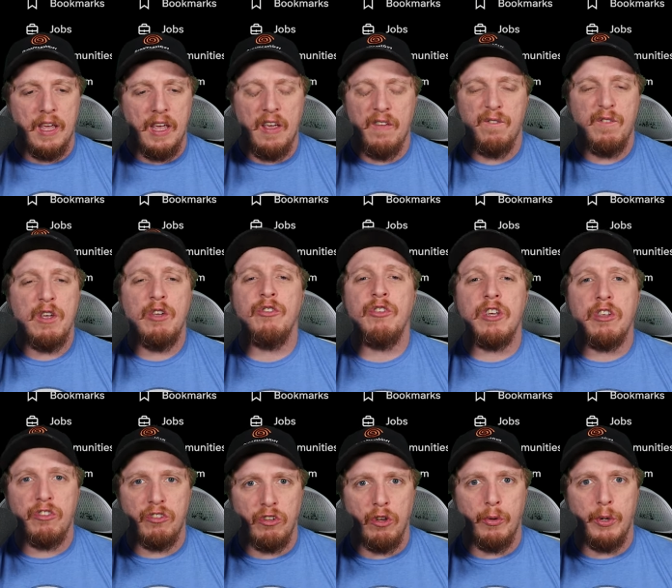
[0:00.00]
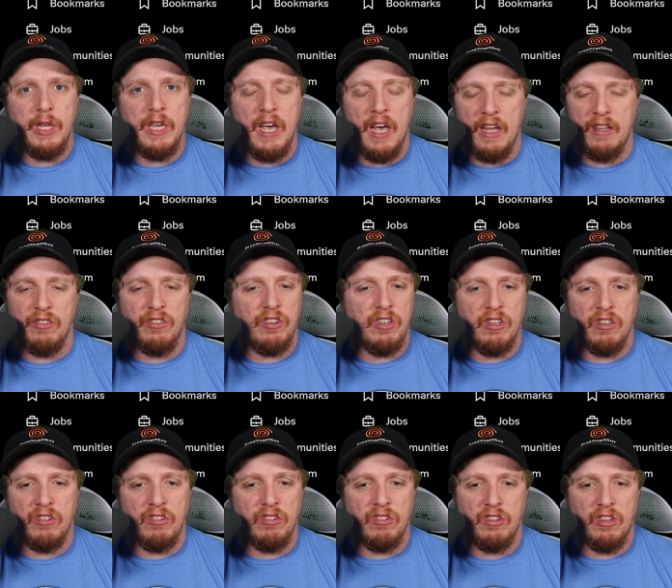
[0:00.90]
it feels like Sony has
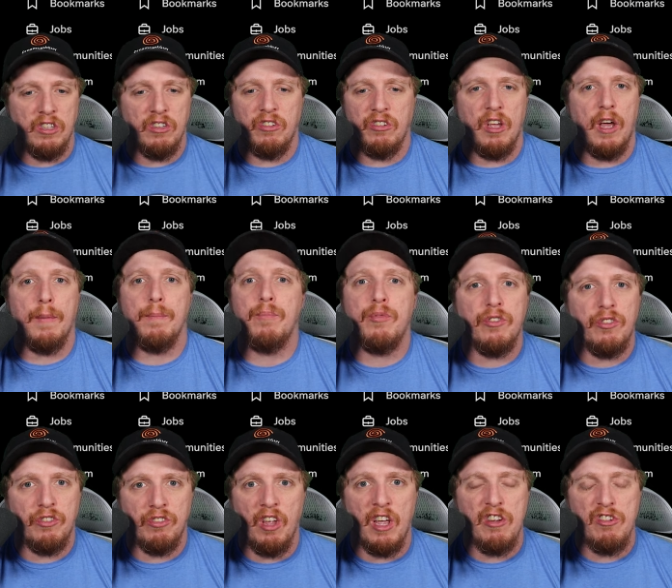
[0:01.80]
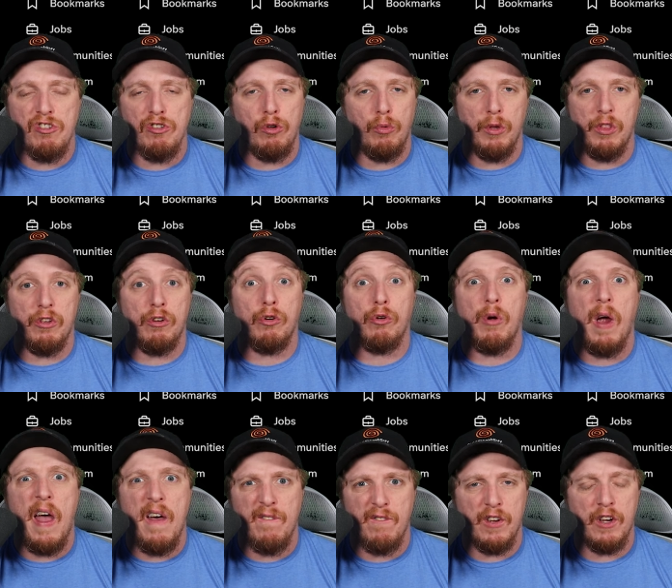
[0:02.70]
this this obsession with
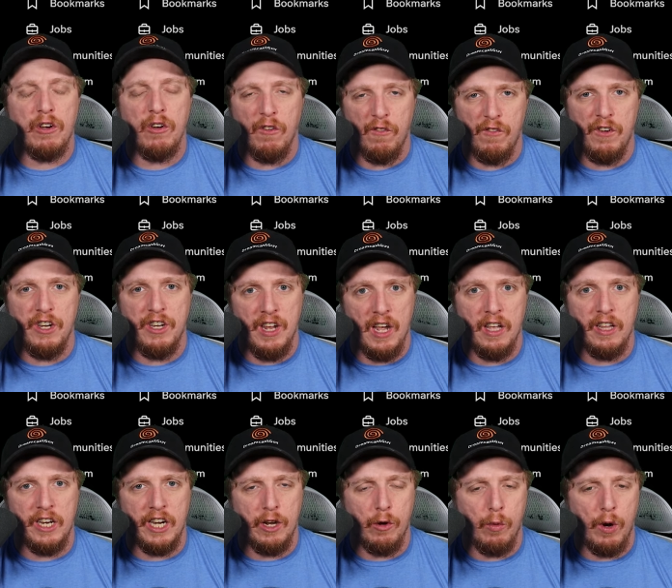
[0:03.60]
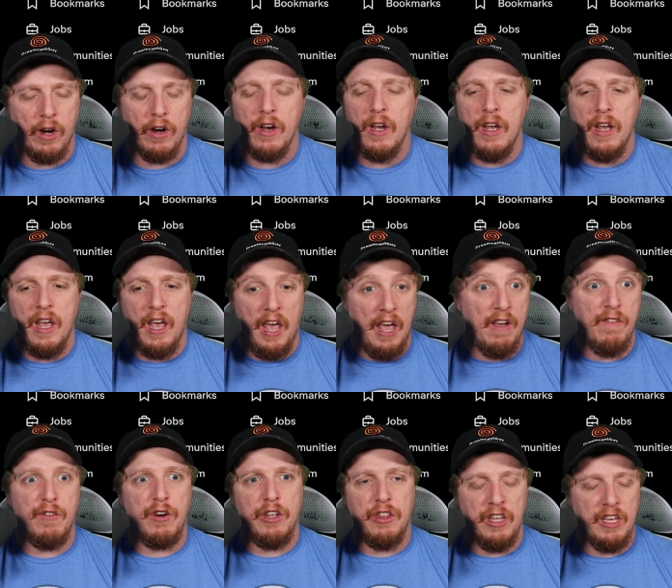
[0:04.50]
graphical fidelity where
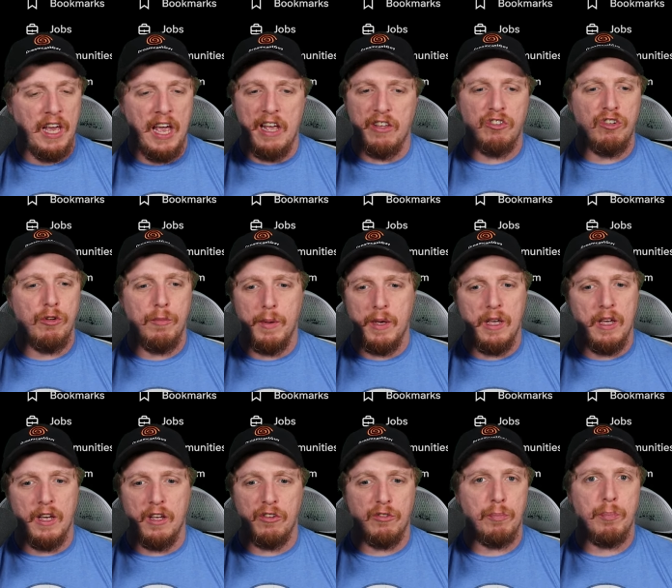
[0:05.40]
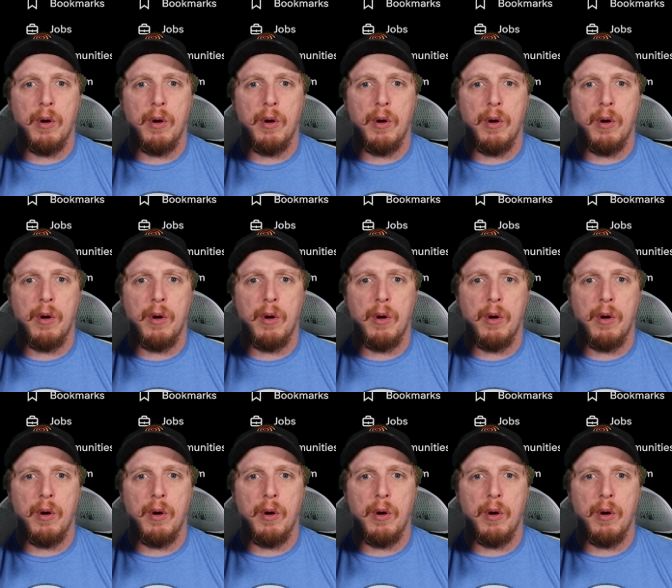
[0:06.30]
everything has to be as